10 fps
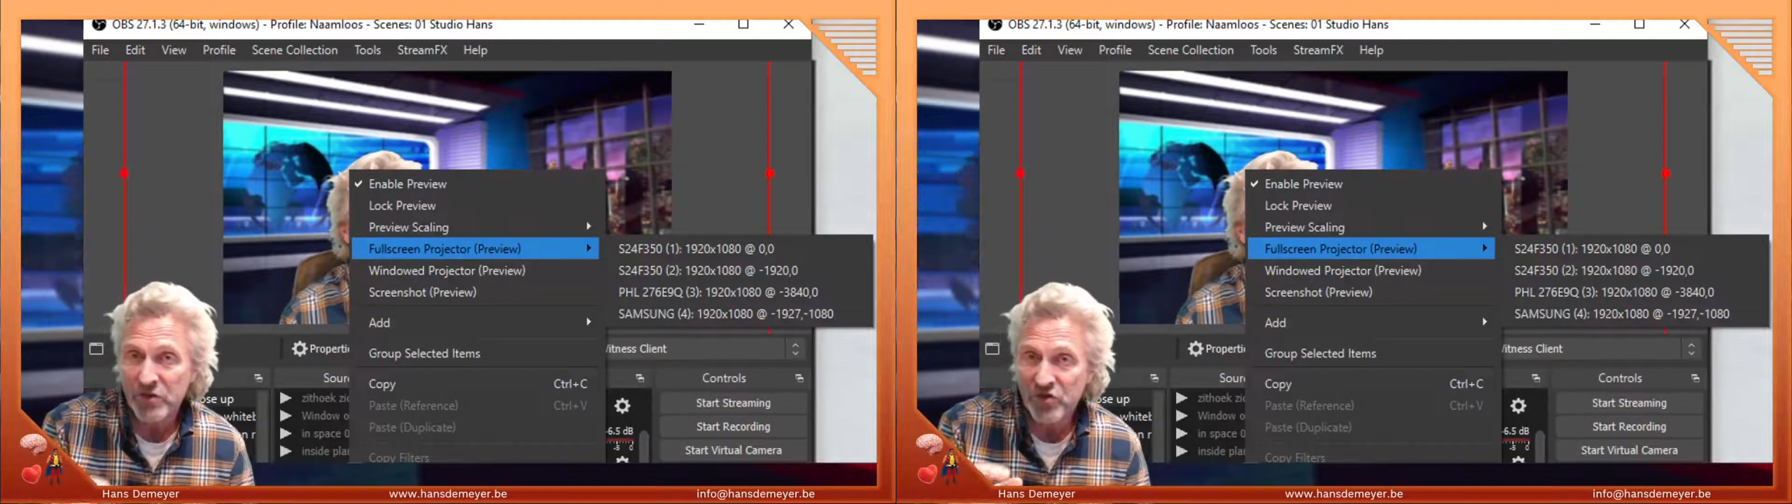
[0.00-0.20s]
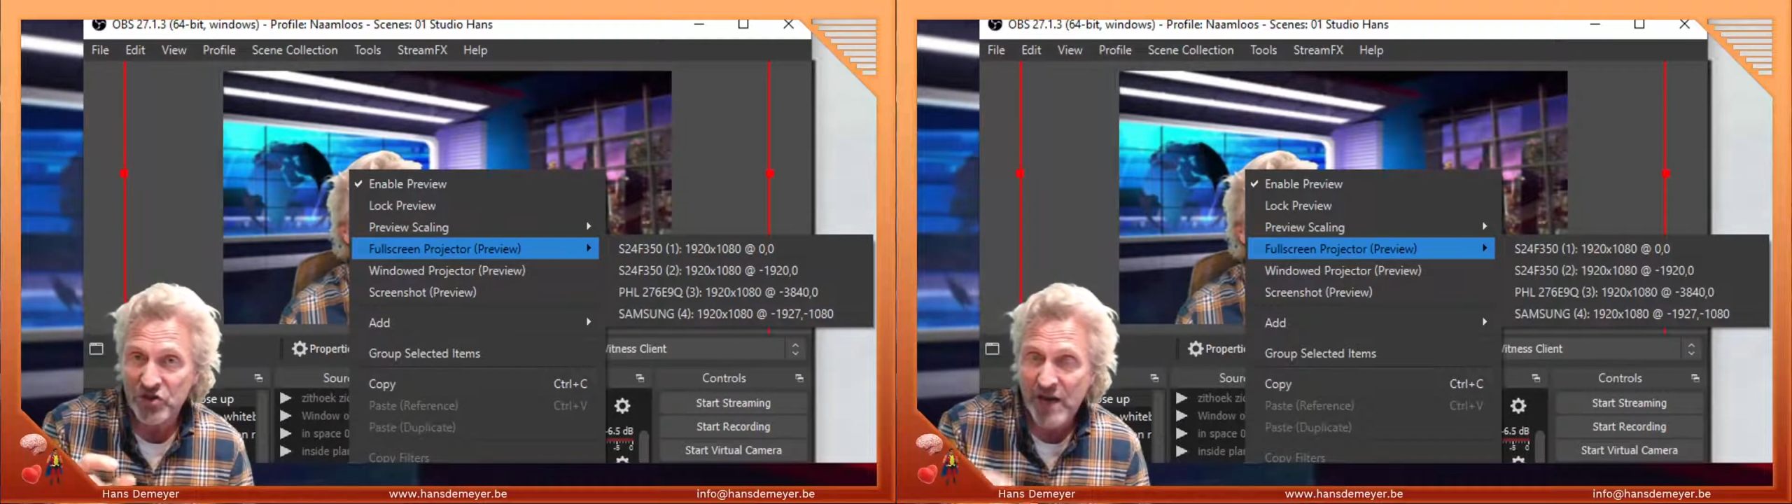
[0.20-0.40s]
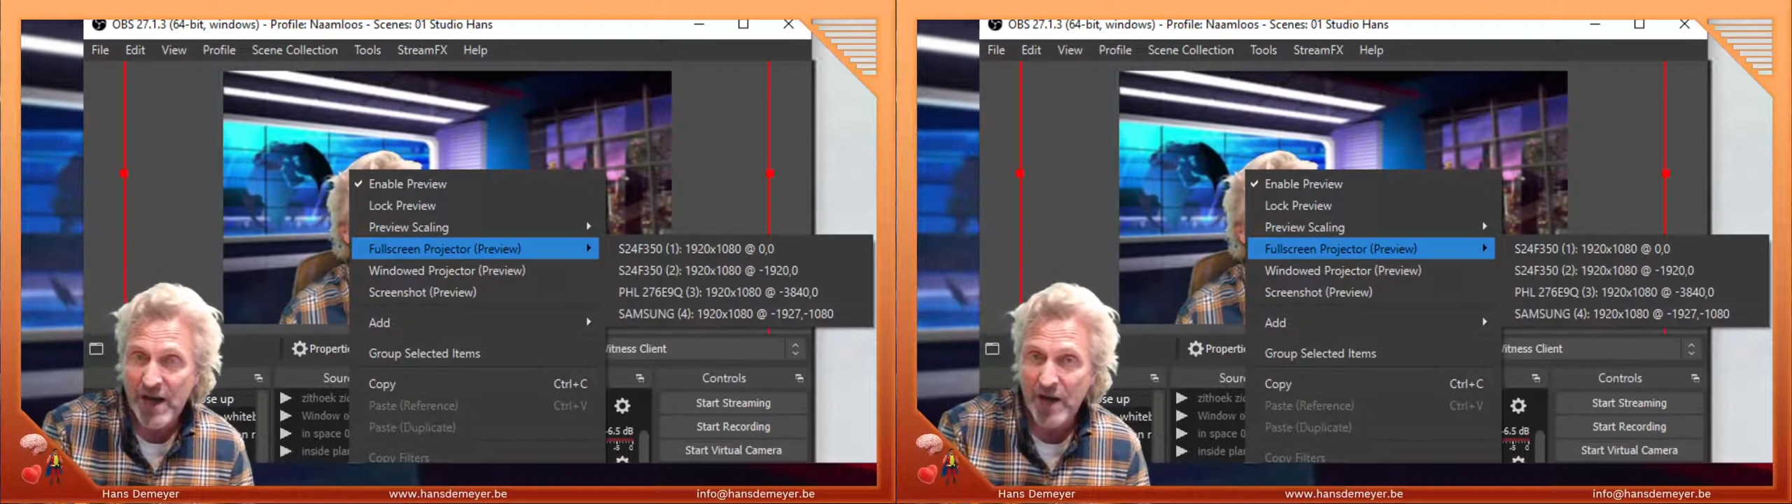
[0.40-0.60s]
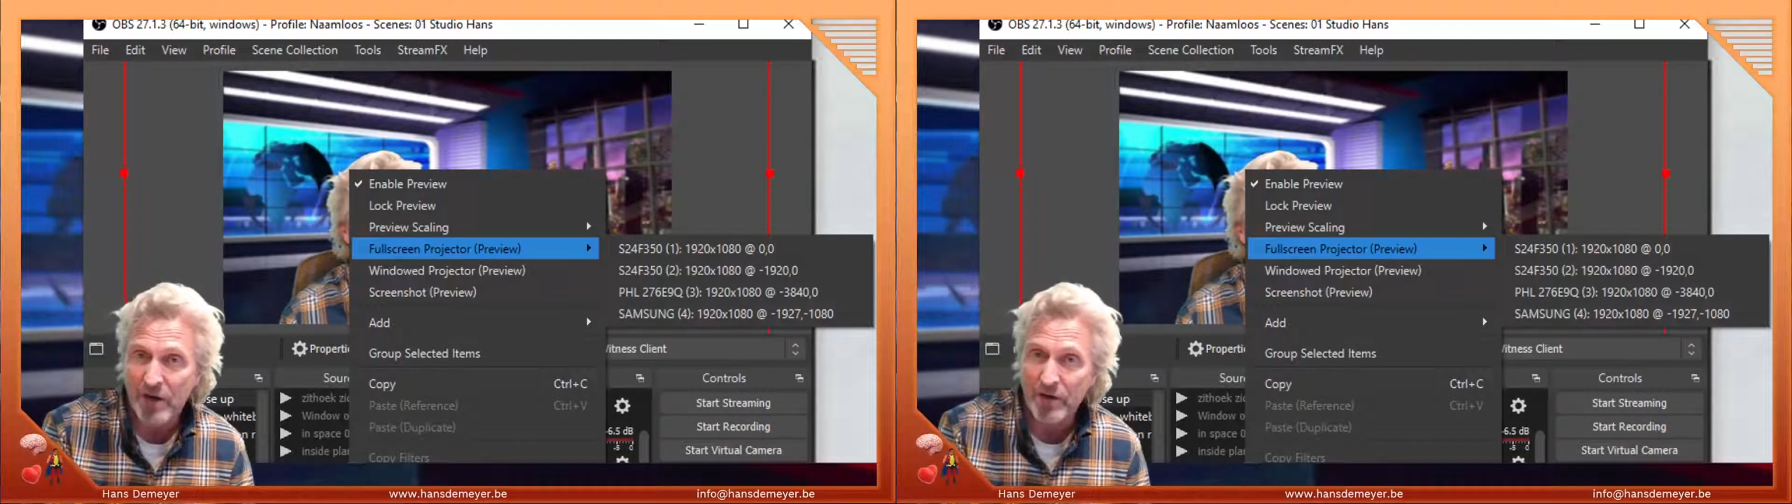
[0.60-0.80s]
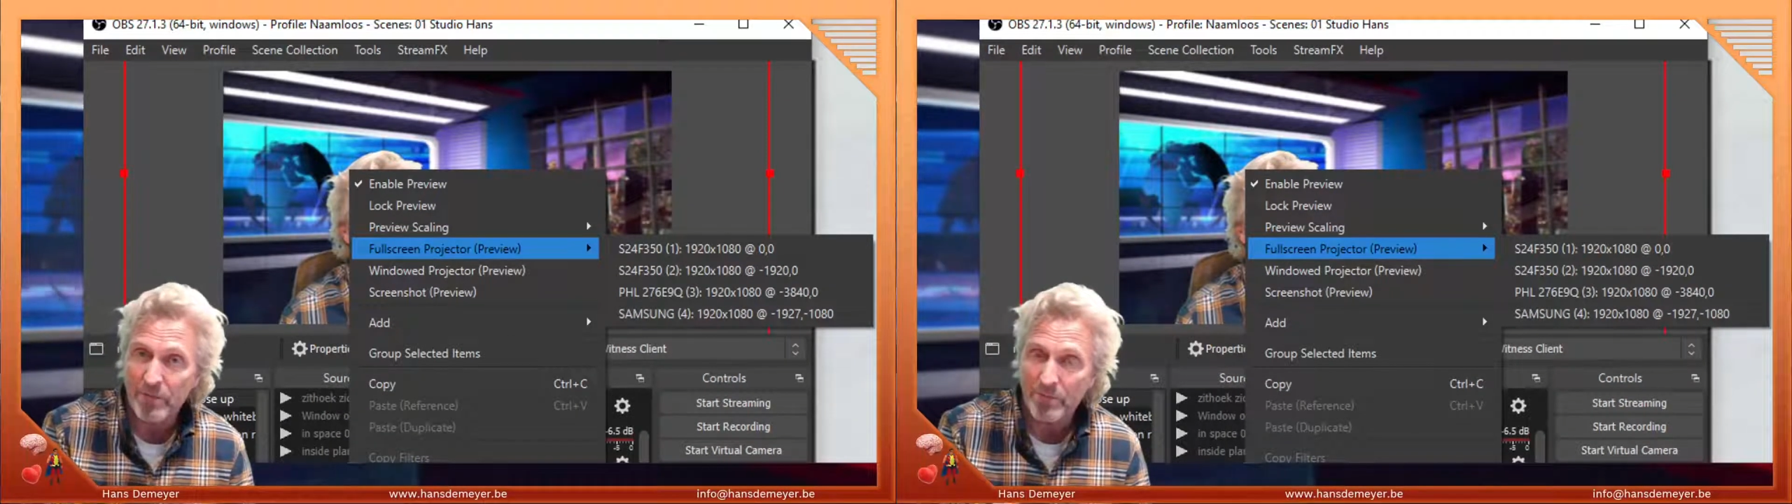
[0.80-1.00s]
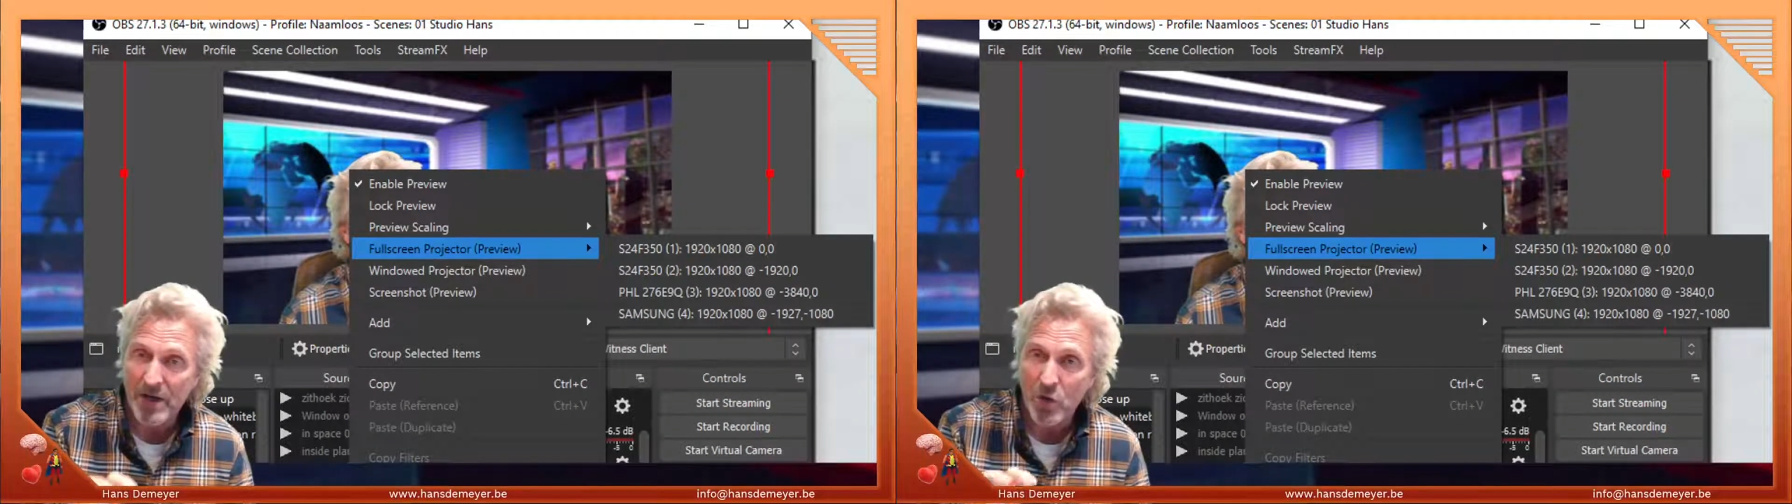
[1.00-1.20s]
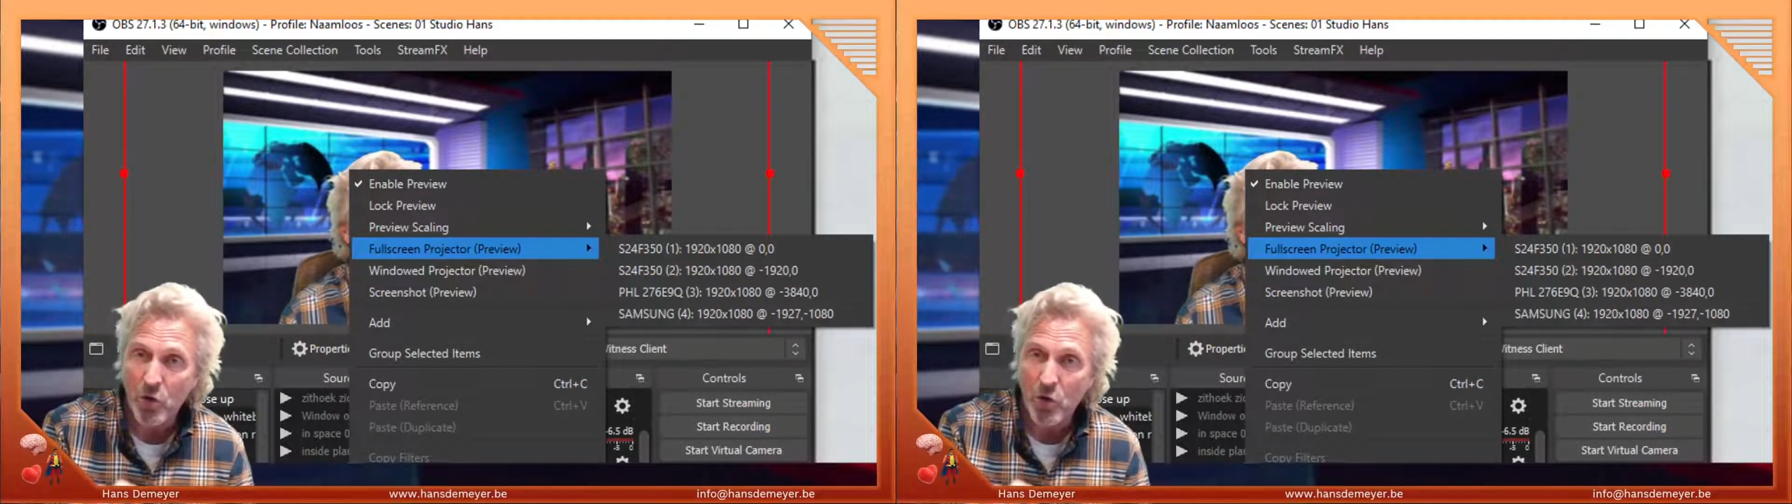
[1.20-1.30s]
share my